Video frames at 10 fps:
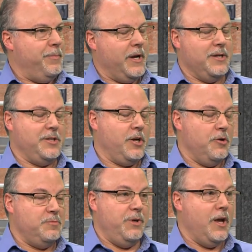because it
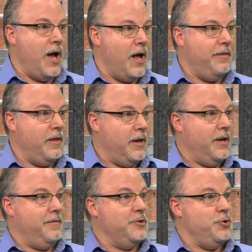goes beyond
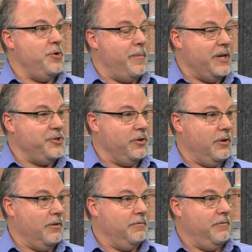the
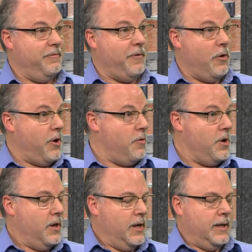two-dimensional photo
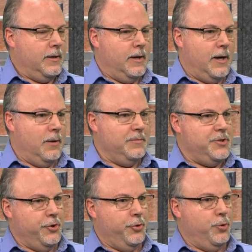
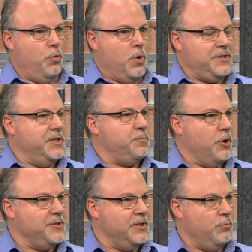to what's
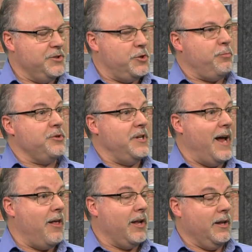the
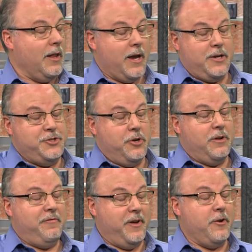personality like, because you
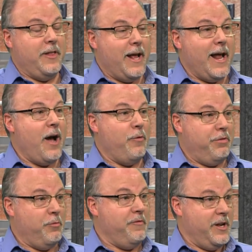can figure that
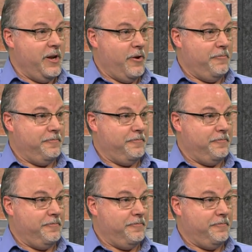out through video.